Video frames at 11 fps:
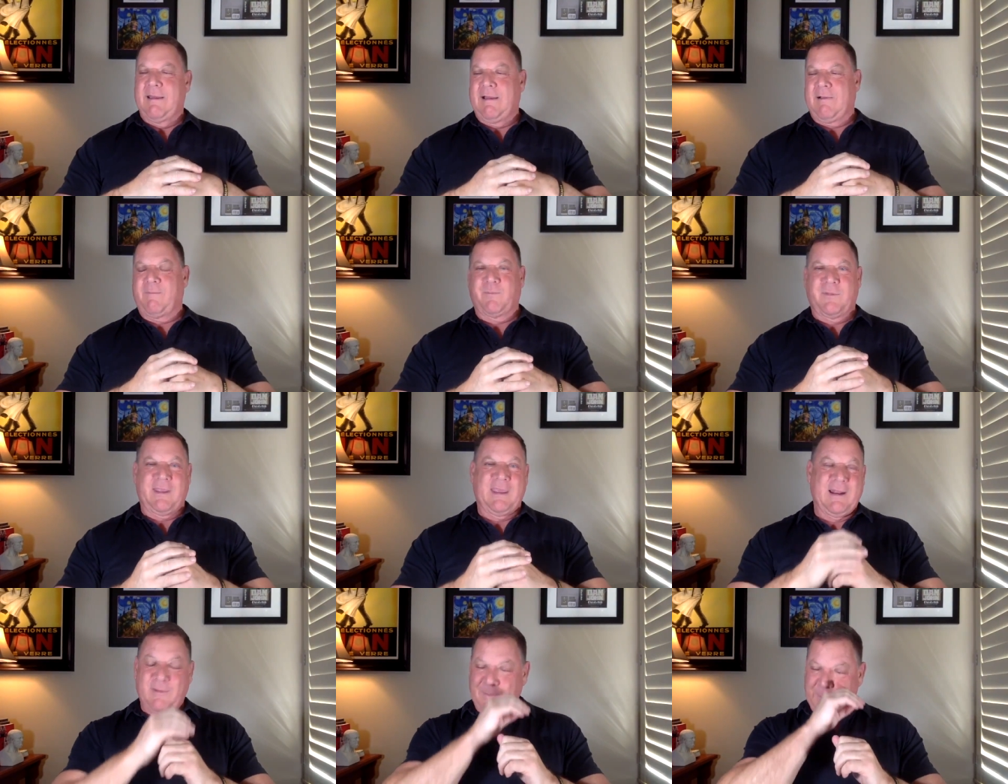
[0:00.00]
Um,
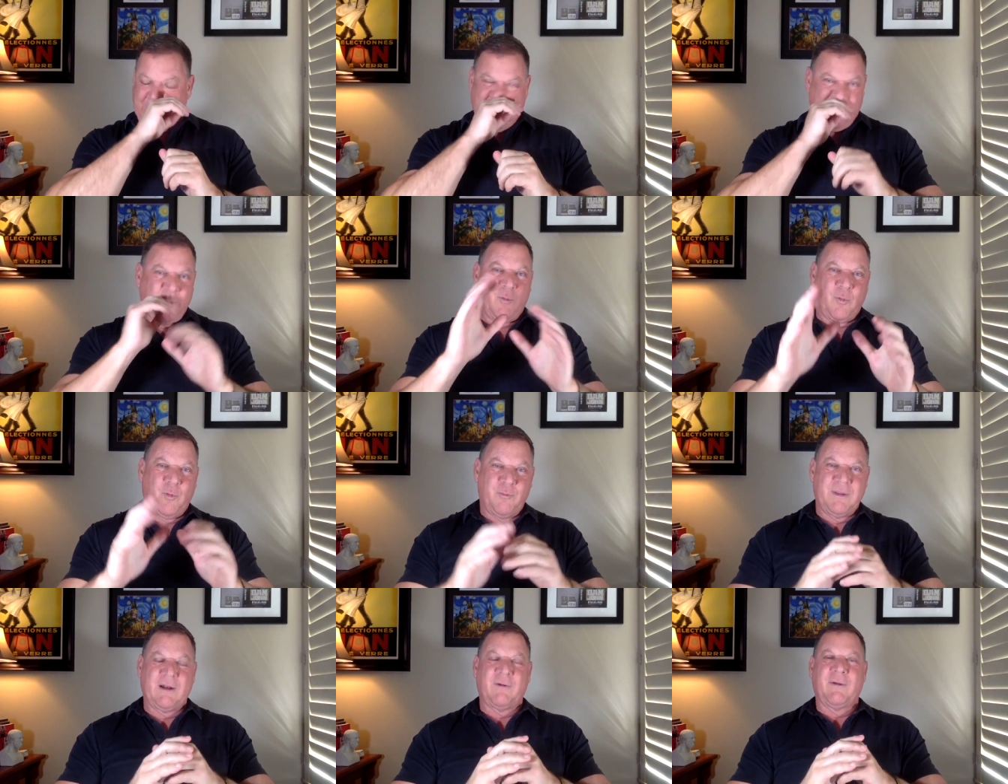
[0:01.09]
you know, but we'll, we'll,
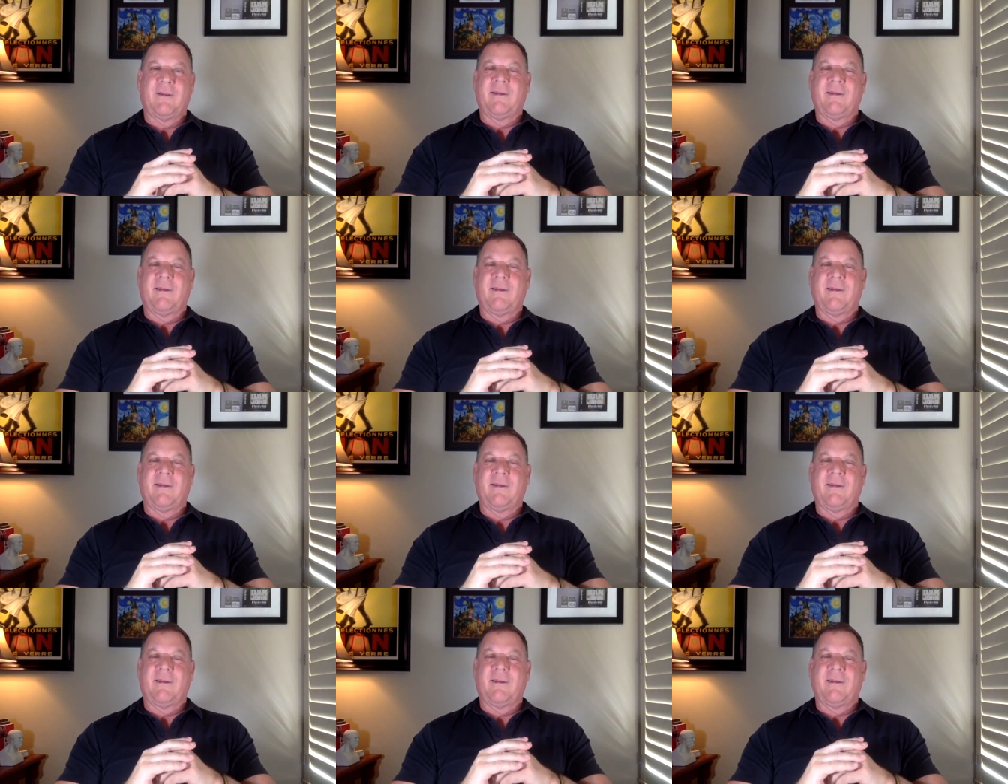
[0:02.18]
you know,